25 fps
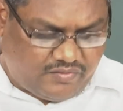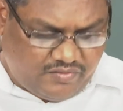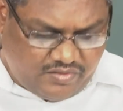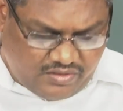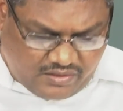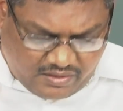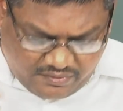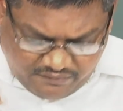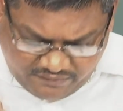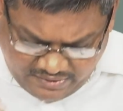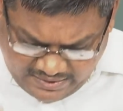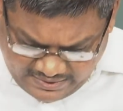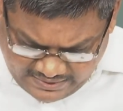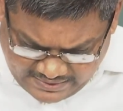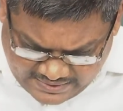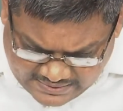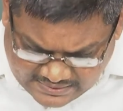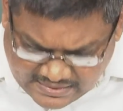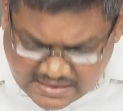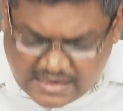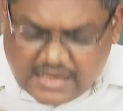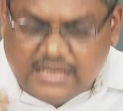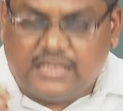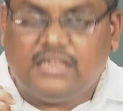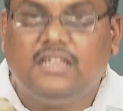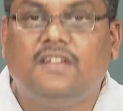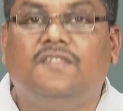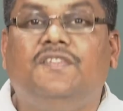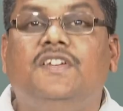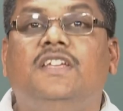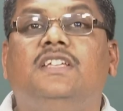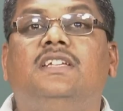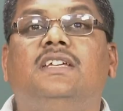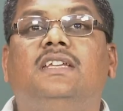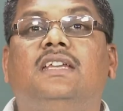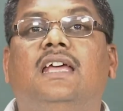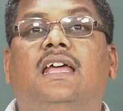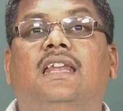Whereas, the feature
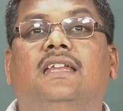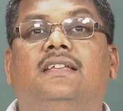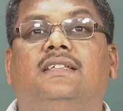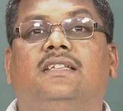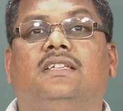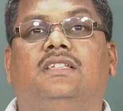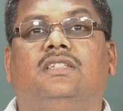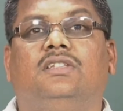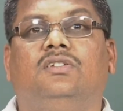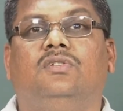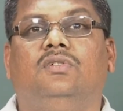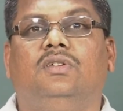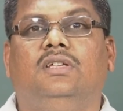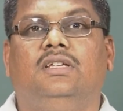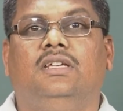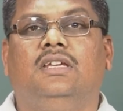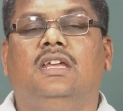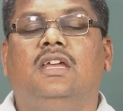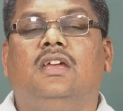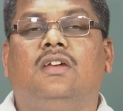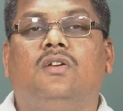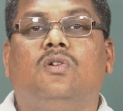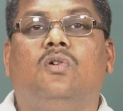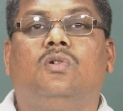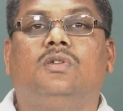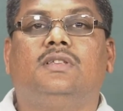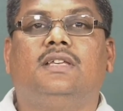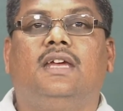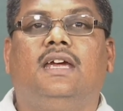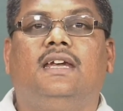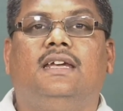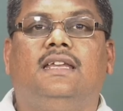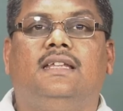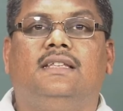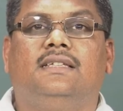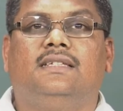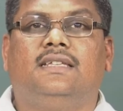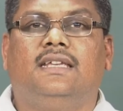analysis theory goes ahead
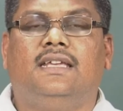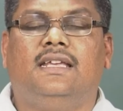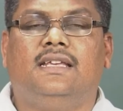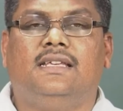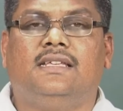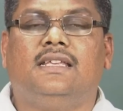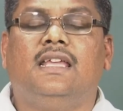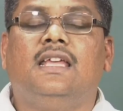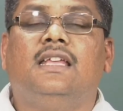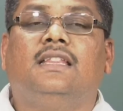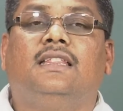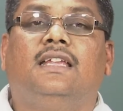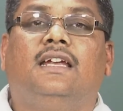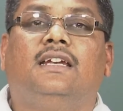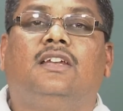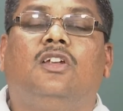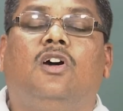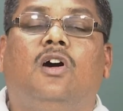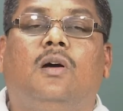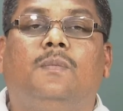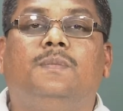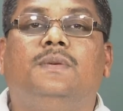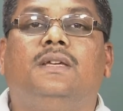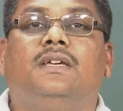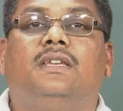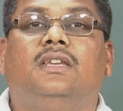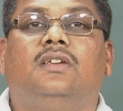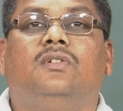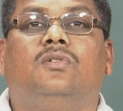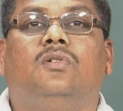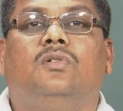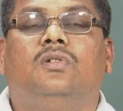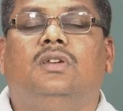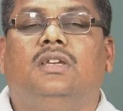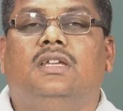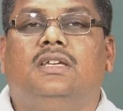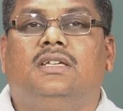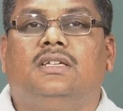and says that object
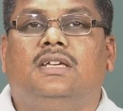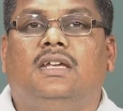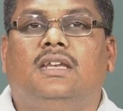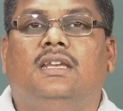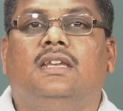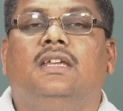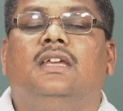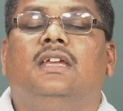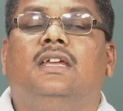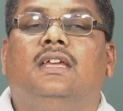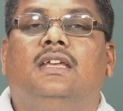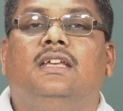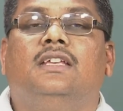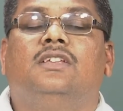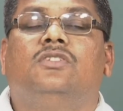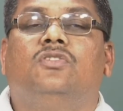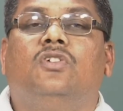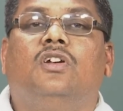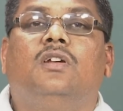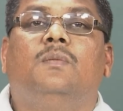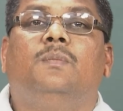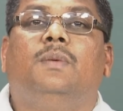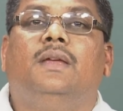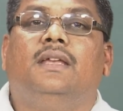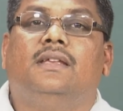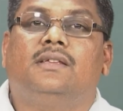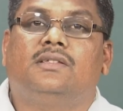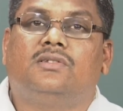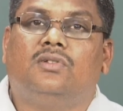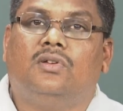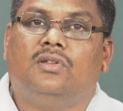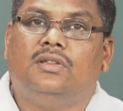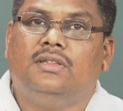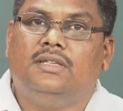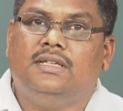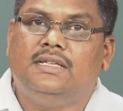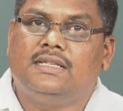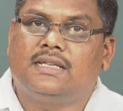recognition is not based on
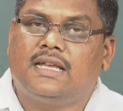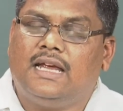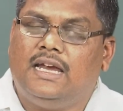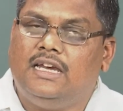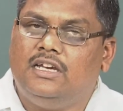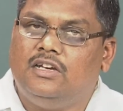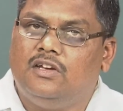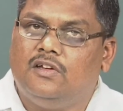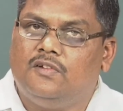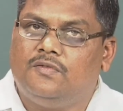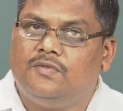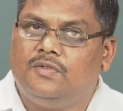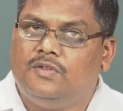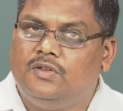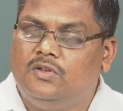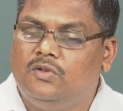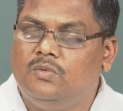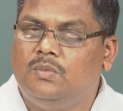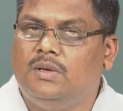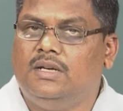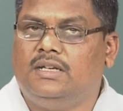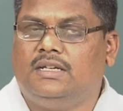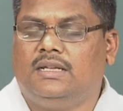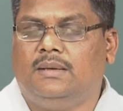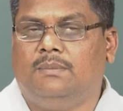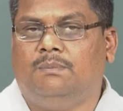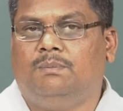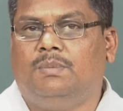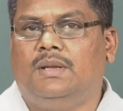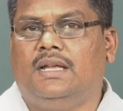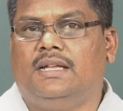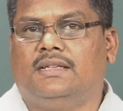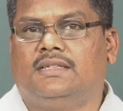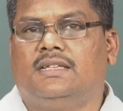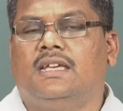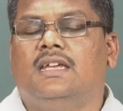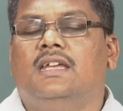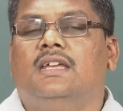these kind of human
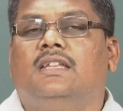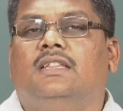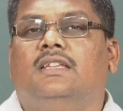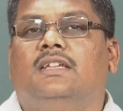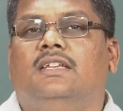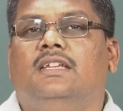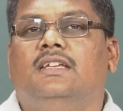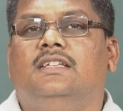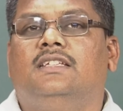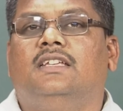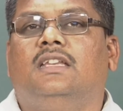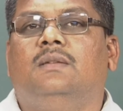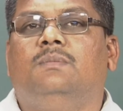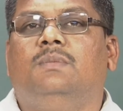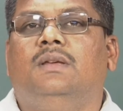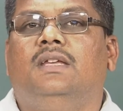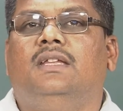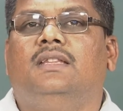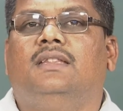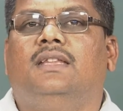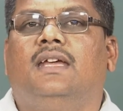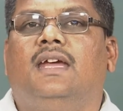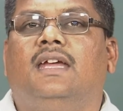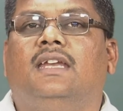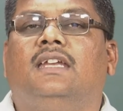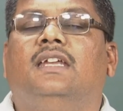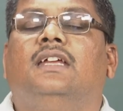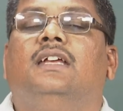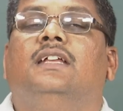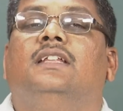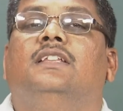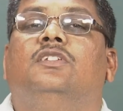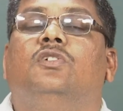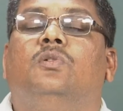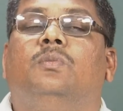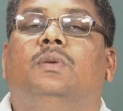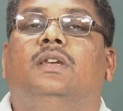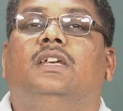templates, the reason being that
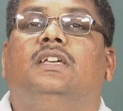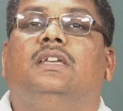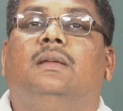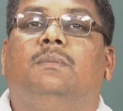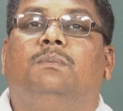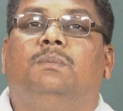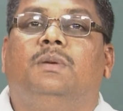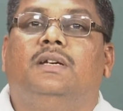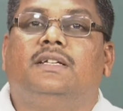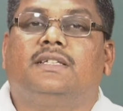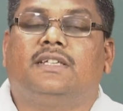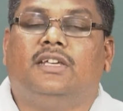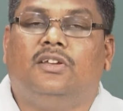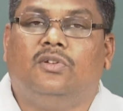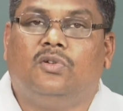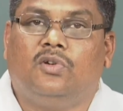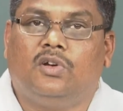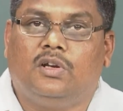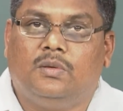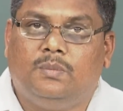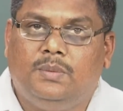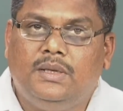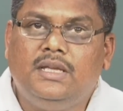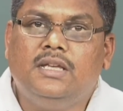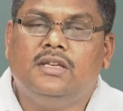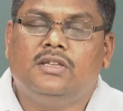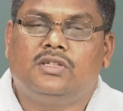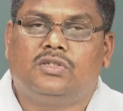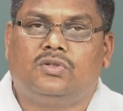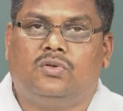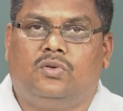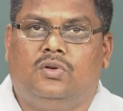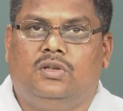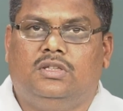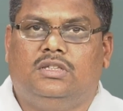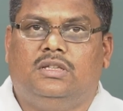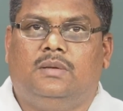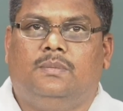so many templates cannot be stored
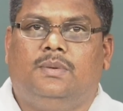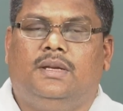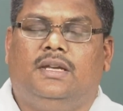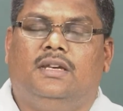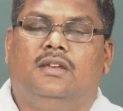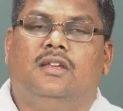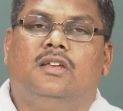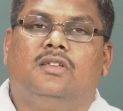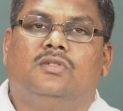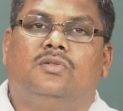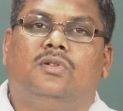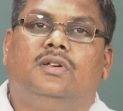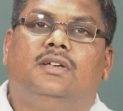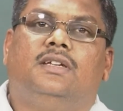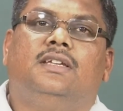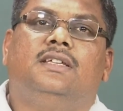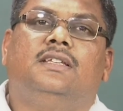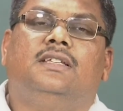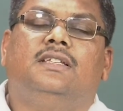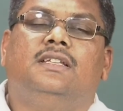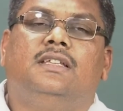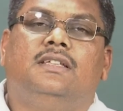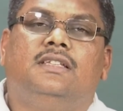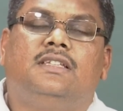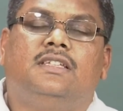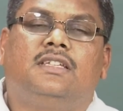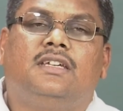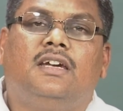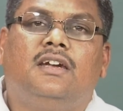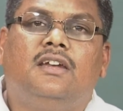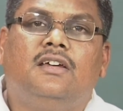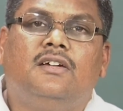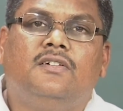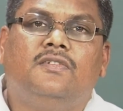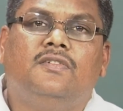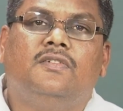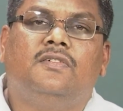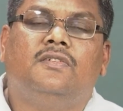in the brain. So, it is instead
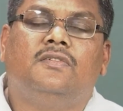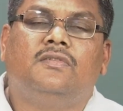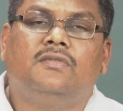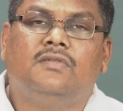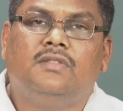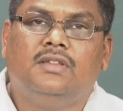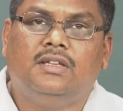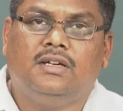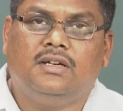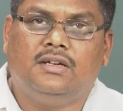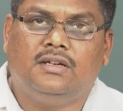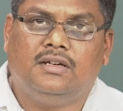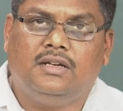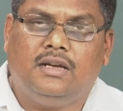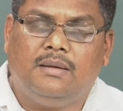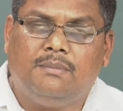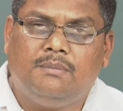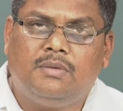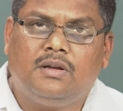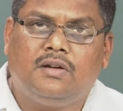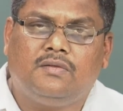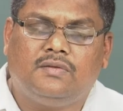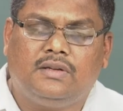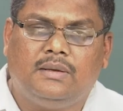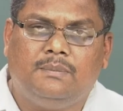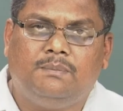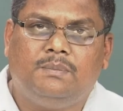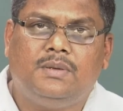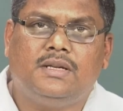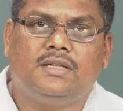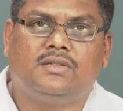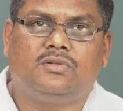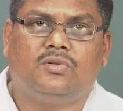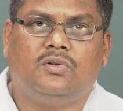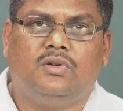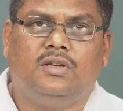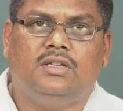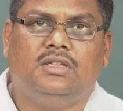of the number of templates
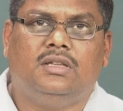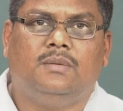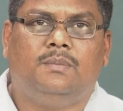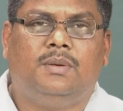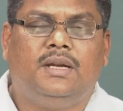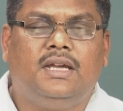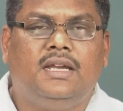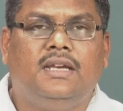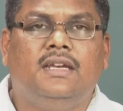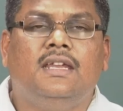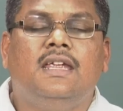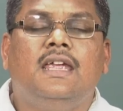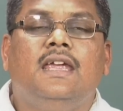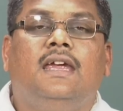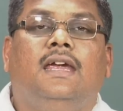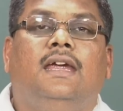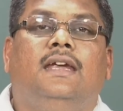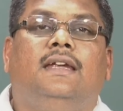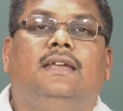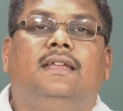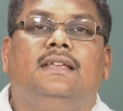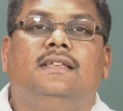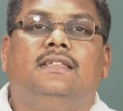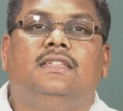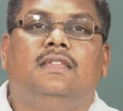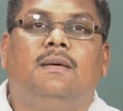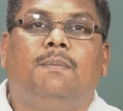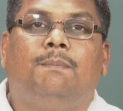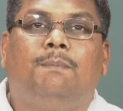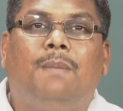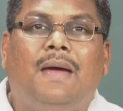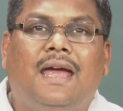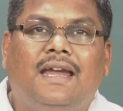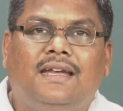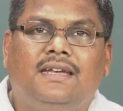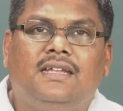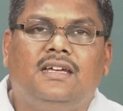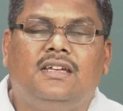stored in the brain, it is the
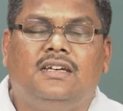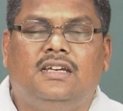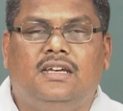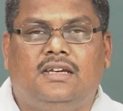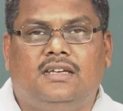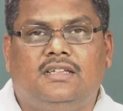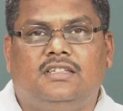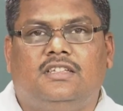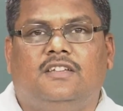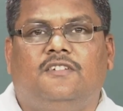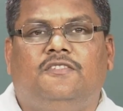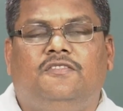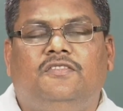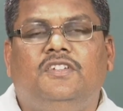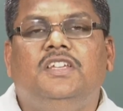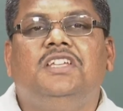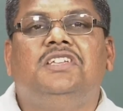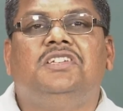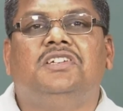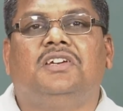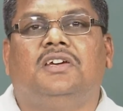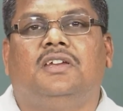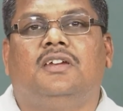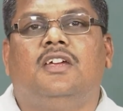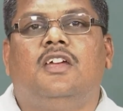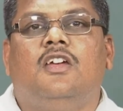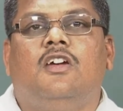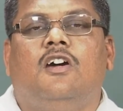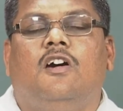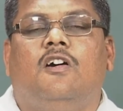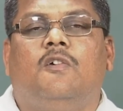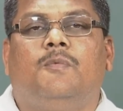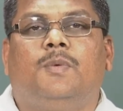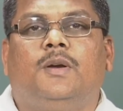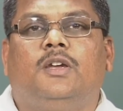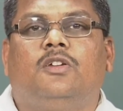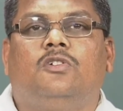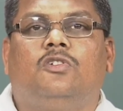pattern, it is the feature of a
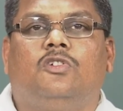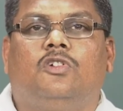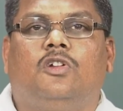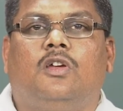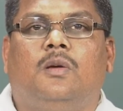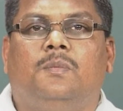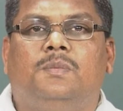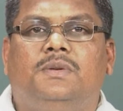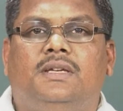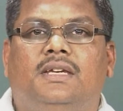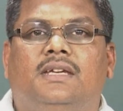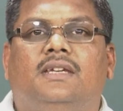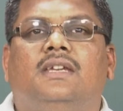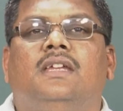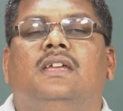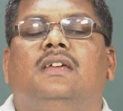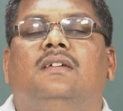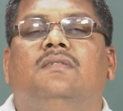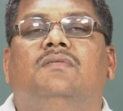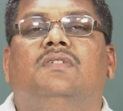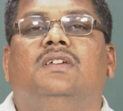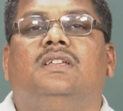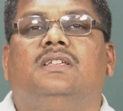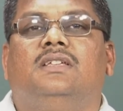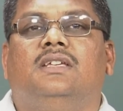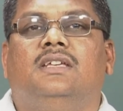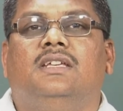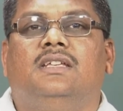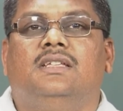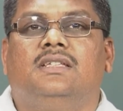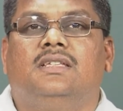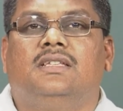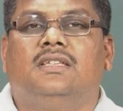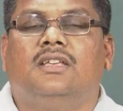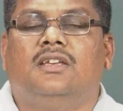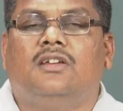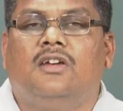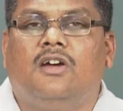particular object which
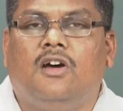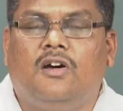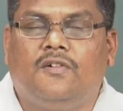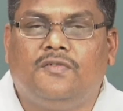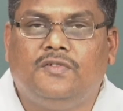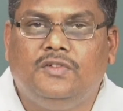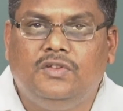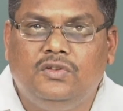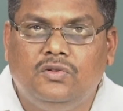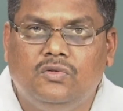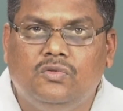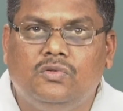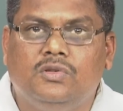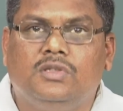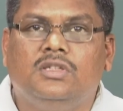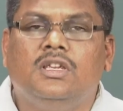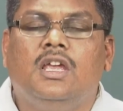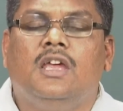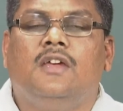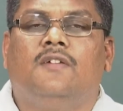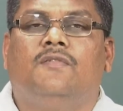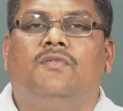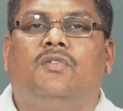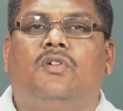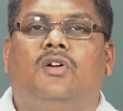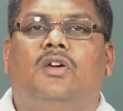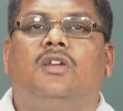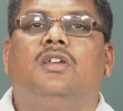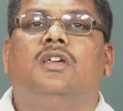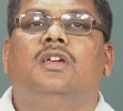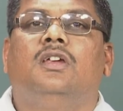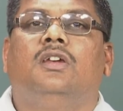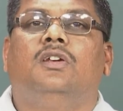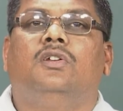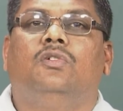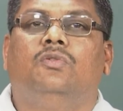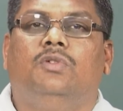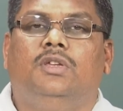is of use for
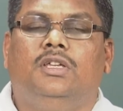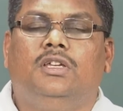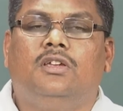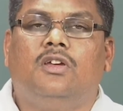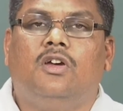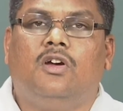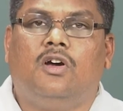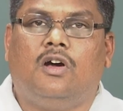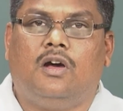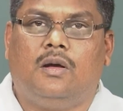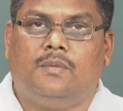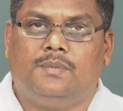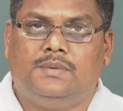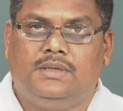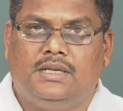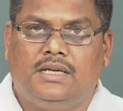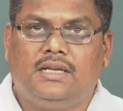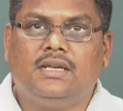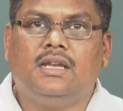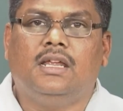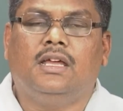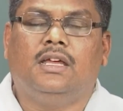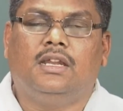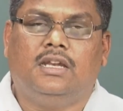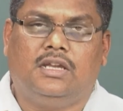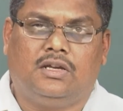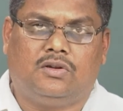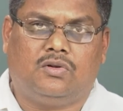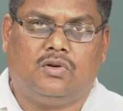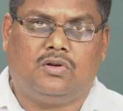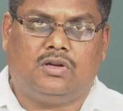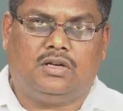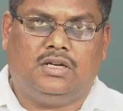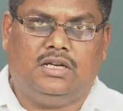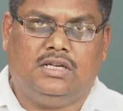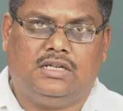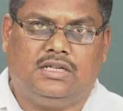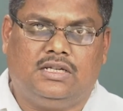doing object
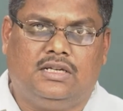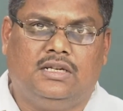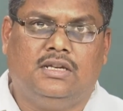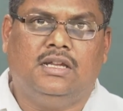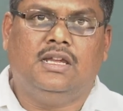recognition.